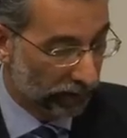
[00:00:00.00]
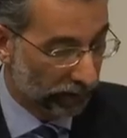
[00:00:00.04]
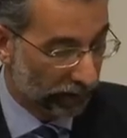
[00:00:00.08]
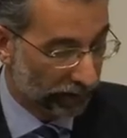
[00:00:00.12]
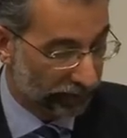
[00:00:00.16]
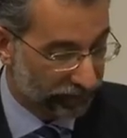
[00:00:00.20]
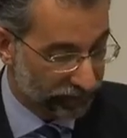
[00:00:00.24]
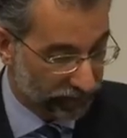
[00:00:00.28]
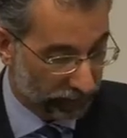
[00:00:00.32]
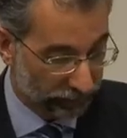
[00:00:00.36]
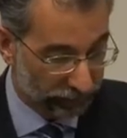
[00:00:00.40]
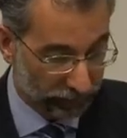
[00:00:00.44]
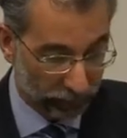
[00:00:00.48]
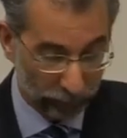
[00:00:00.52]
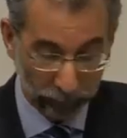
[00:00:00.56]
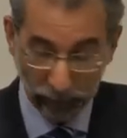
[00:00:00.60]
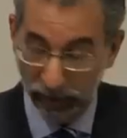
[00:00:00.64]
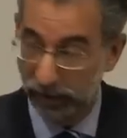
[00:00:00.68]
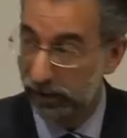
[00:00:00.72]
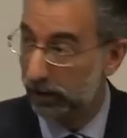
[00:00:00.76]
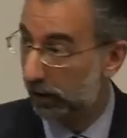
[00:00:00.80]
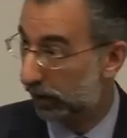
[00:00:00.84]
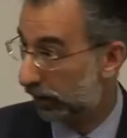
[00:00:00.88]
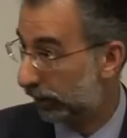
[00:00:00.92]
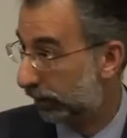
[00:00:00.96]
except that
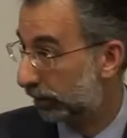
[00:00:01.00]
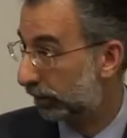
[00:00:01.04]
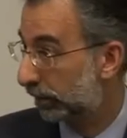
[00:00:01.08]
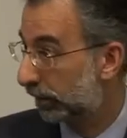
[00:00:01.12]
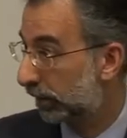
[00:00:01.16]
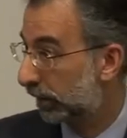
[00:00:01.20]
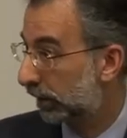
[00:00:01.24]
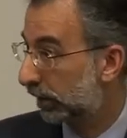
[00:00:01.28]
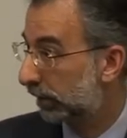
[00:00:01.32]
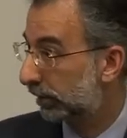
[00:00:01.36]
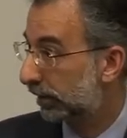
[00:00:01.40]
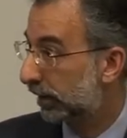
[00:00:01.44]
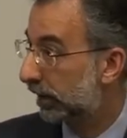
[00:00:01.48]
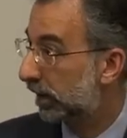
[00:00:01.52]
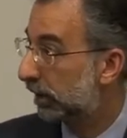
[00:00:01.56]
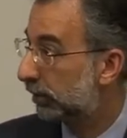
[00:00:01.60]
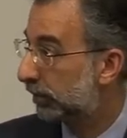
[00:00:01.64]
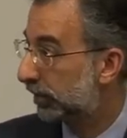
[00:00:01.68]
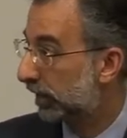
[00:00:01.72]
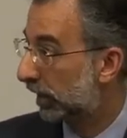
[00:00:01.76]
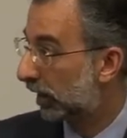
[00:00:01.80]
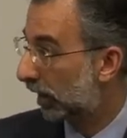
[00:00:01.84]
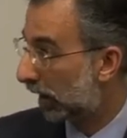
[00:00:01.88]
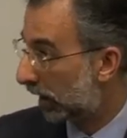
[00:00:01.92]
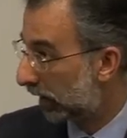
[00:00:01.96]
we know that he
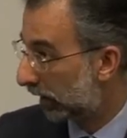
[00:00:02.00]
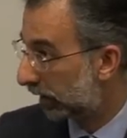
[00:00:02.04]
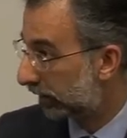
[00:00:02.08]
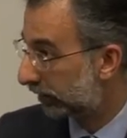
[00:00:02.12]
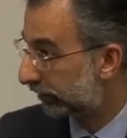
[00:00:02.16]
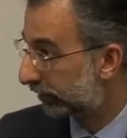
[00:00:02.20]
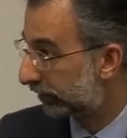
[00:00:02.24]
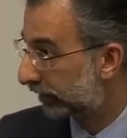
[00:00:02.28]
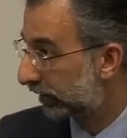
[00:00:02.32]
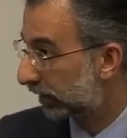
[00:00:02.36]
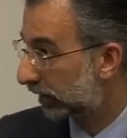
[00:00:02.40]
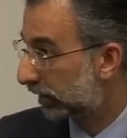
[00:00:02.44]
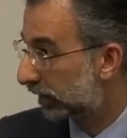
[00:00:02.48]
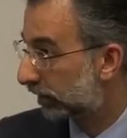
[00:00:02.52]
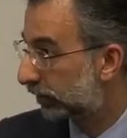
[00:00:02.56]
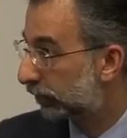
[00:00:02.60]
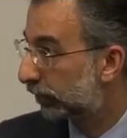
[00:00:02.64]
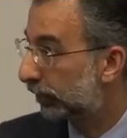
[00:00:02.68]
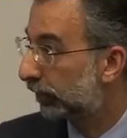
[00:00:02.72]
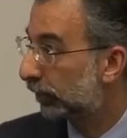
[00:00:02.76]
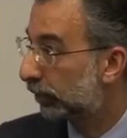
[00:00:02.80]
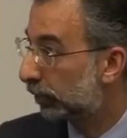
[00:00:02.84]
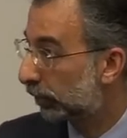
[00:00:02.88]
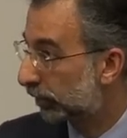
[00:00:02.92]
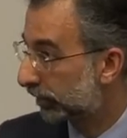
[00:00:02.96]
was alive
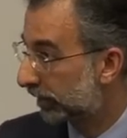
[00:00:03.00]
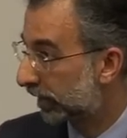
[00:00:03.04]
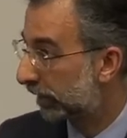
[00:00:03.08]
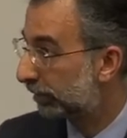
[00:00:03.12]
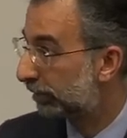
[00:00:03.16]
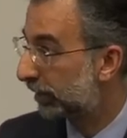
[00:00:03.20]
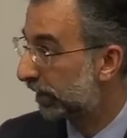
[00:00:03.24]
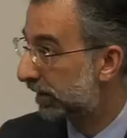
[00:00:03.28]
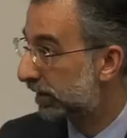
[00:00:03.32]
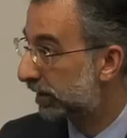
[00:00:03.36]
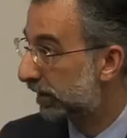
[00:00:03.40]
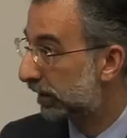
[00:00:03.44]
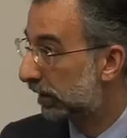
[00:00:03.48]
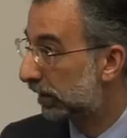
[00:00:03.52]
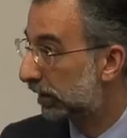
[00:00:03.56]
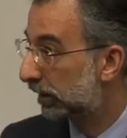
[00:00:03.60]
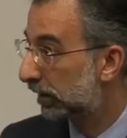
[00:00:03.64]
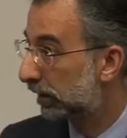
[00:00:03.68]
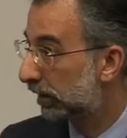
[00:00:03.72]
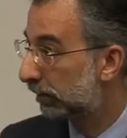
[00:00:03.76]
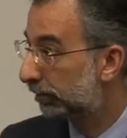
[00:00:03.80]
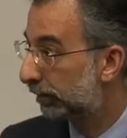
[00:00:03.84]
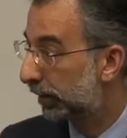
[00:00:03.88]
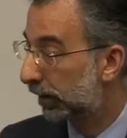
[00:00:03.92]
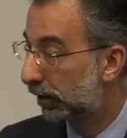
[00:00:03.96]
during the course of that beating
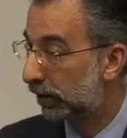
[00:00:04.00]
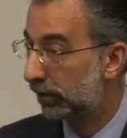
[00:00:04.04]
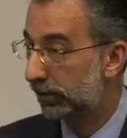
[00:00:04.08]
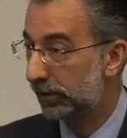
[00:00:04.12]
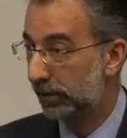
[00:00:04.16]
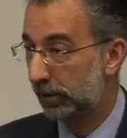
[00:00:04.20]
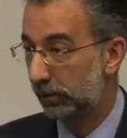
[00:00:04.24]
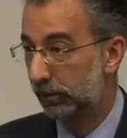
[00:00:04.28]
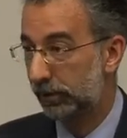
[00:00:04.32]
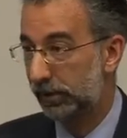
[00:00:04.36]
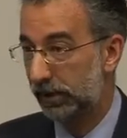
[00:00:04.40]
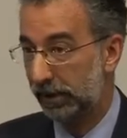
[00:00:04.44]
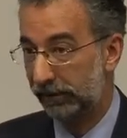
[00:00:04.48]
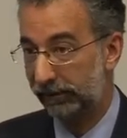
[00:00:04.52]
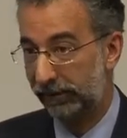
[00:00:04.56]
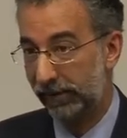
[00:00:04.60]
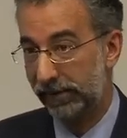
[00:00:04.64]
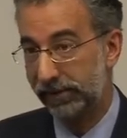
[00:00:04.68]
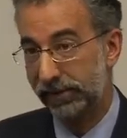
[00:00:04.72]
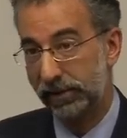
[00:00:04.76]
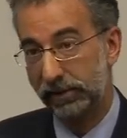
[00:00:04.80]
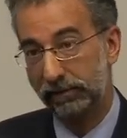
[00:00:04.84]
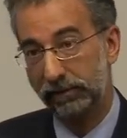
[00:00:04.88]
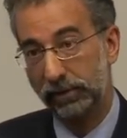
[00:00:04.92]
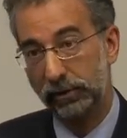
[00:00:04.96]
because there were
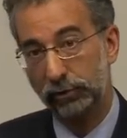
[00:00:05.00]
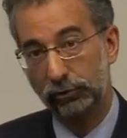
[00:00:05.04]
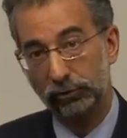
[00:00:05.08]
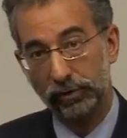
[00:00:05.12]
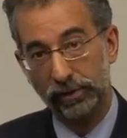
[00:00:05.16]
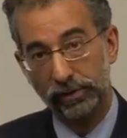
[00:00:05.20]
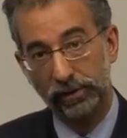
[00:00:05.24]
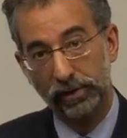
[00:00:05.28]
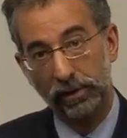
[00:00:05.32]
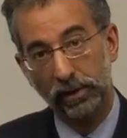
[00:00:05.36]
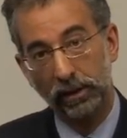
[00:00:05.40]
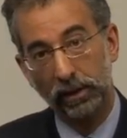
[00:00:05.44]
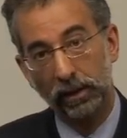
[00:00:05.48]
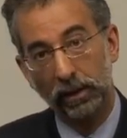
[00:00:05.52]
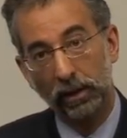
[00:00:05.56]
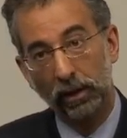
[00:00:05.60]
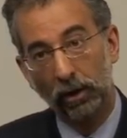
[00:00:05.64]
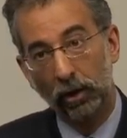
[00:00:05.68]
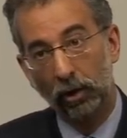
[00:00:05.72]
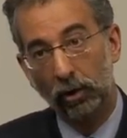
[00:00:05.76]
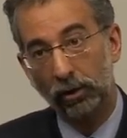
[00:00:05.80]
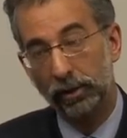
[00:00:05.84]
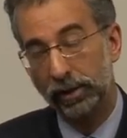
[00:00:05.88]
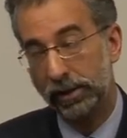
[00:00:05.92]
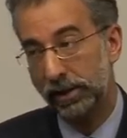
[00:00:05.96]
defensive injuries
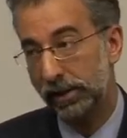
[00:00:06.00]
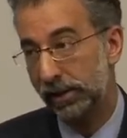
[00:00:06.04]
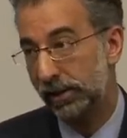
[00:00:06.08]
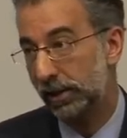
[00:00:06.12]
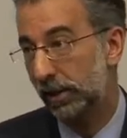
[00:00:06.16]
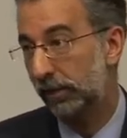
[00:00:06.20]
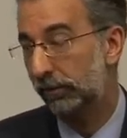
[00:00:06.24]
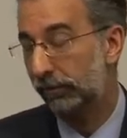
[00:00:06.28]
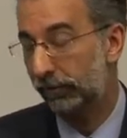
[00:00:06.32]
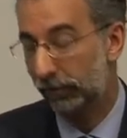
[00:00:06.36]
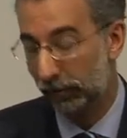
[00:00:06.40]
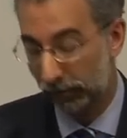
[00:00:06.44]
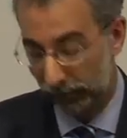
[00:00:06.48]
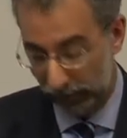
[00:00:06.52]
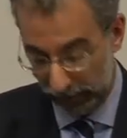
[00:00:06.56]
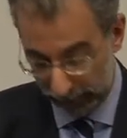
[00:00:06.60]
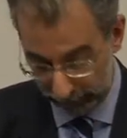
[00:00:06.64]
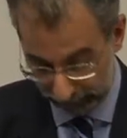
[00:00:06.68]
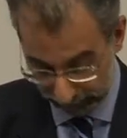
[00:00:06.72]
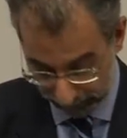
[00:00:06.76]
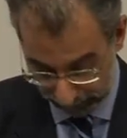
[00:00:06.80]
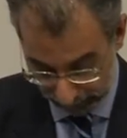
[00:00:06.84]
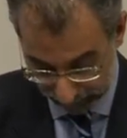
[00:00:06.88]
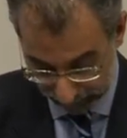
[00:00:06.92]
on his forearm.